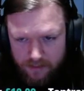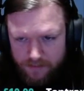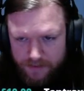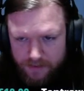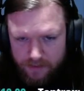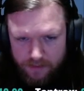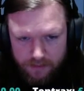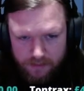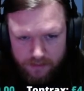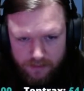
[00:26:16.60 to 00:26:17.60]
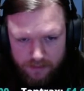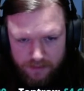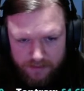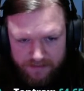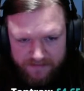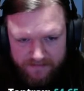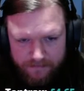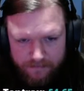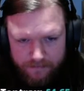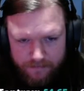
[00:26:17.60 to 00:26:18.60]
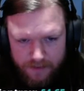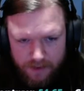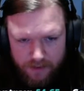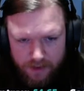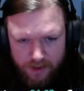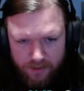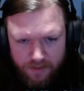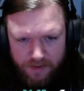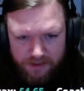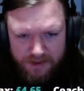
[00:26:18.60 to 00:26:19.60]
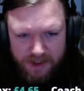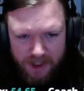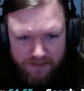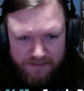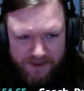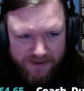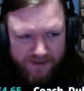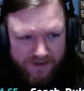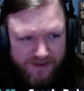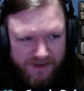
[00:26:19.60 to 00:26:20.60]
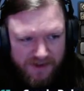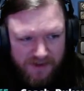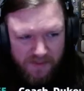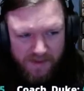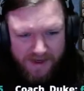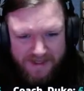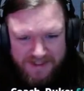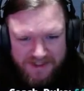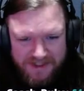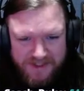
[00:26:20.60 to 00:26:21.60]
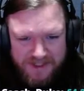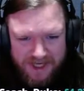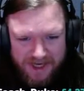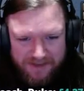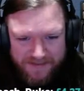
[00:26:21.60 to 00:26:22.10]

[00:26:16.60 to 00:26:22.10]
Oops. You stopped. Oh no, you stopped! Why did you stop?